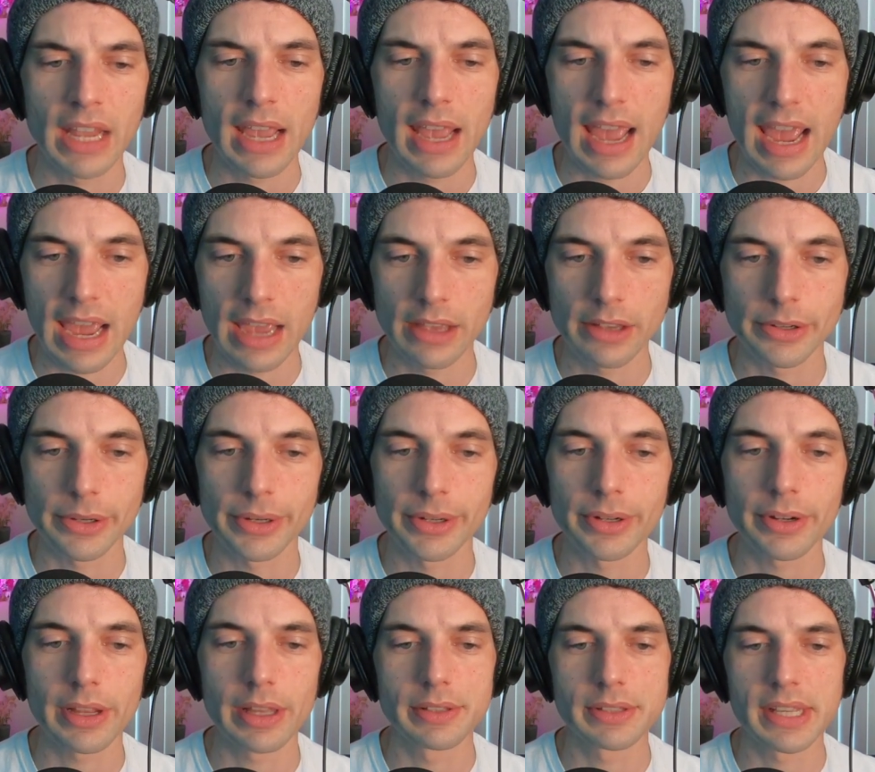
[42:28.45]

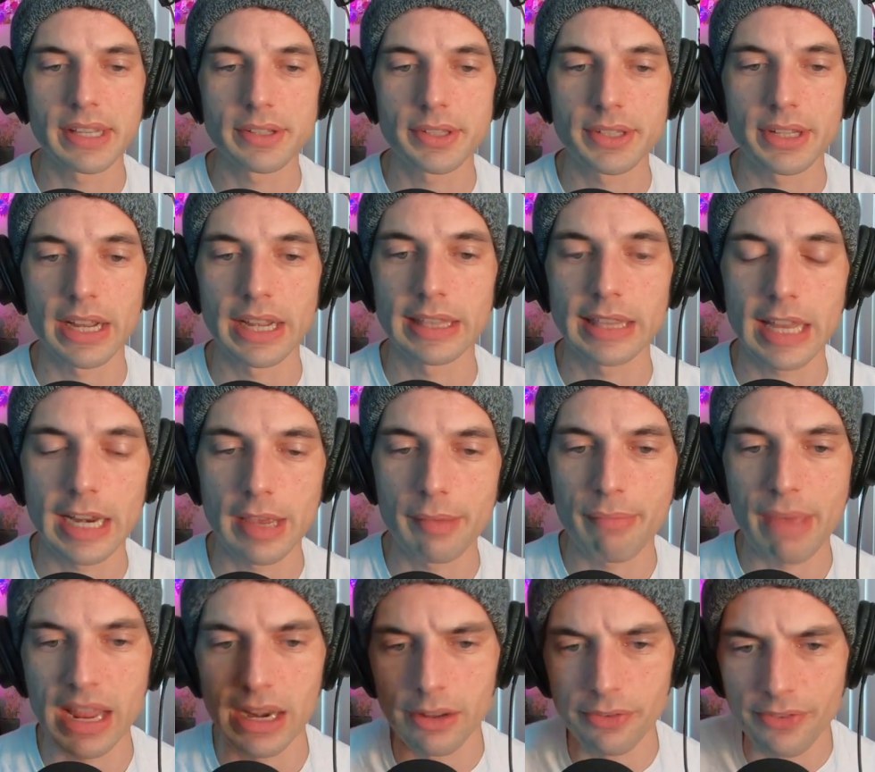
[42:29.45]
Anger is a sign that a
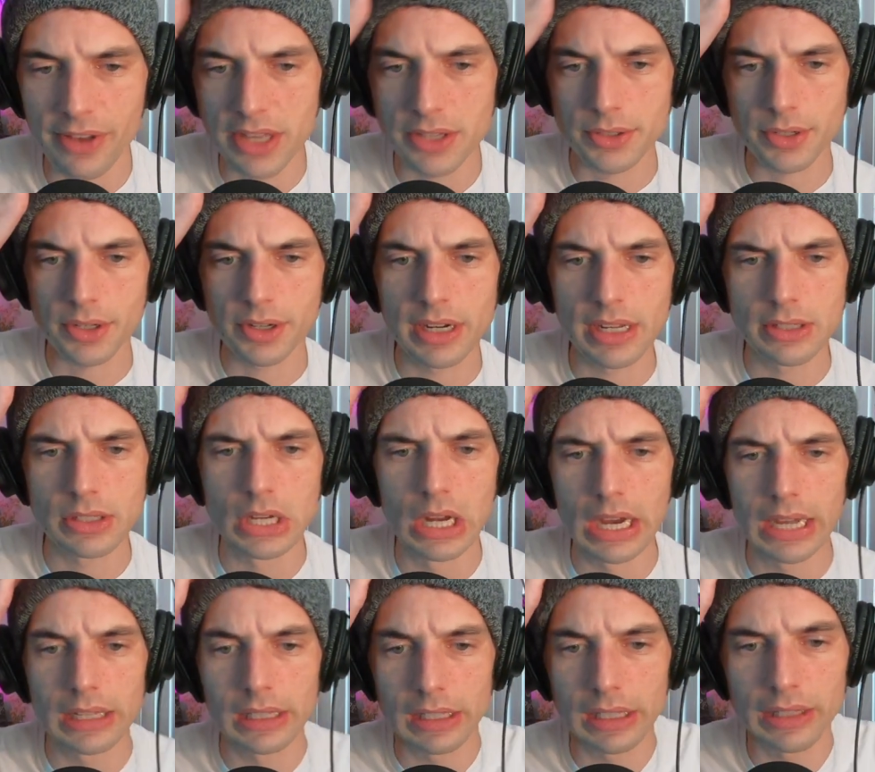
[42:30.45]
manifestor is
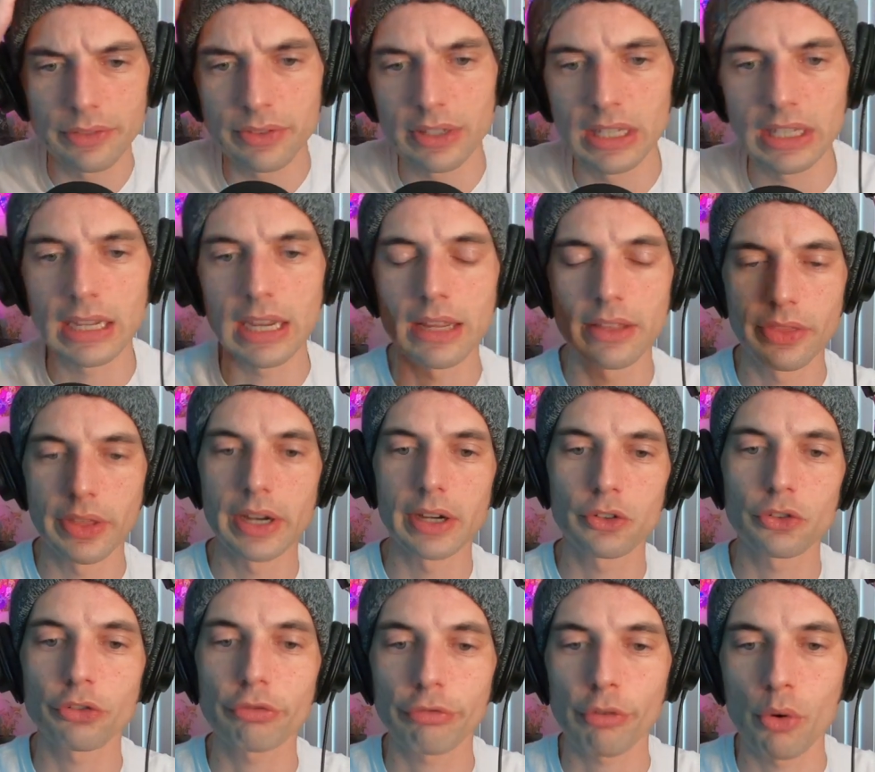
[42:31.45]
not living in their
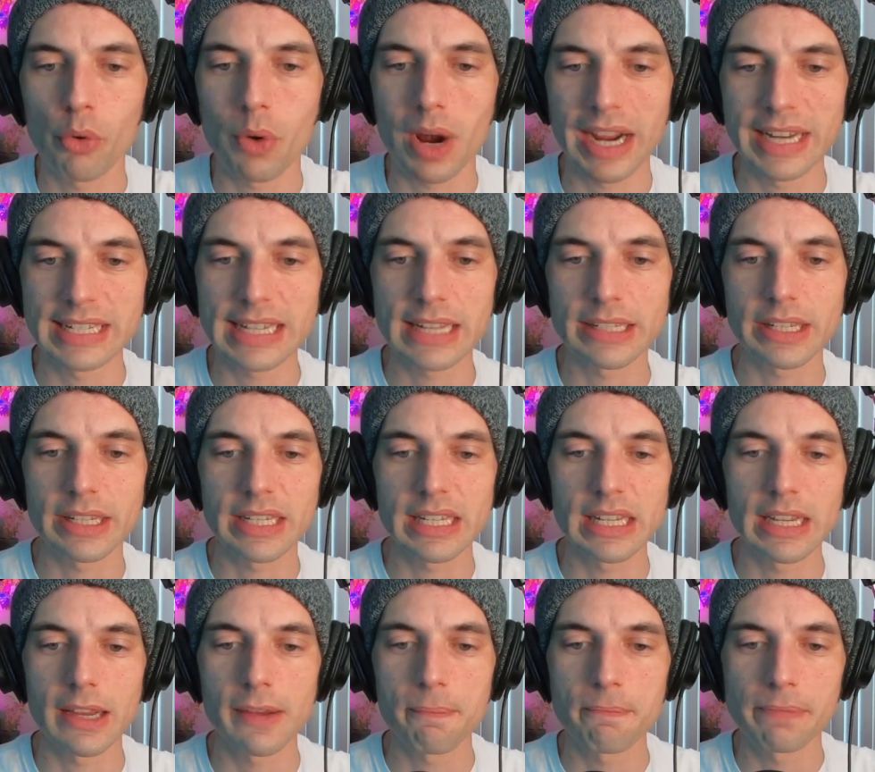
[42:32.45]
true
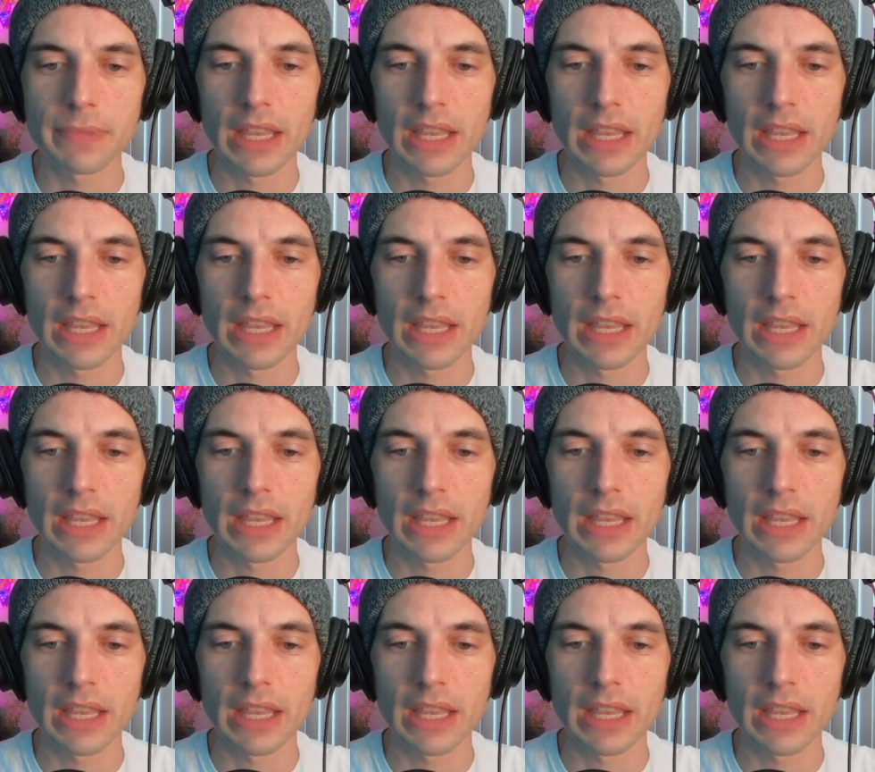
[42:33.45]
identity.